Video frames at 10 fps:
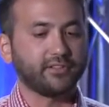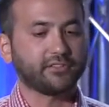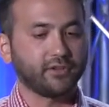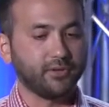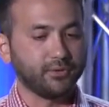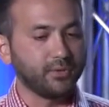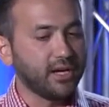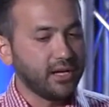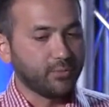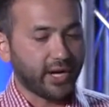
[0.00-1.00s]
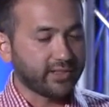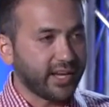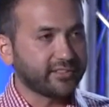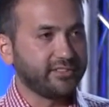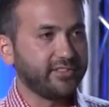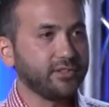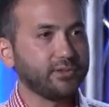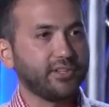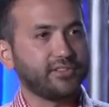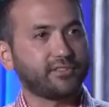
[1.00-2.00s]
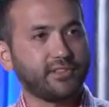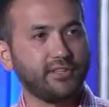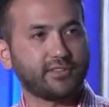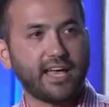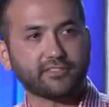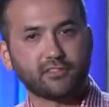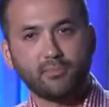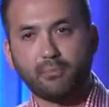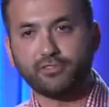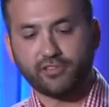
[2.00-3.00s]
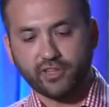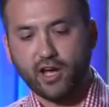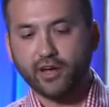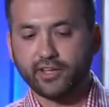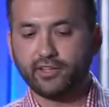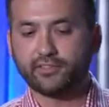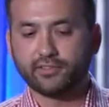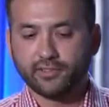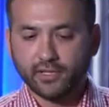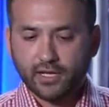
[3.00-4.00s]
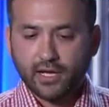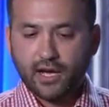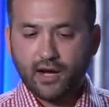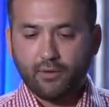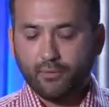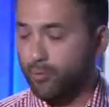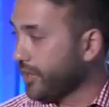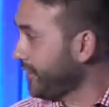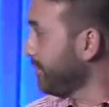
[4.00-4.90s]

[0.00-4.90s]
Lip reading: So what I'd like to do is ask the members of the audience, what do you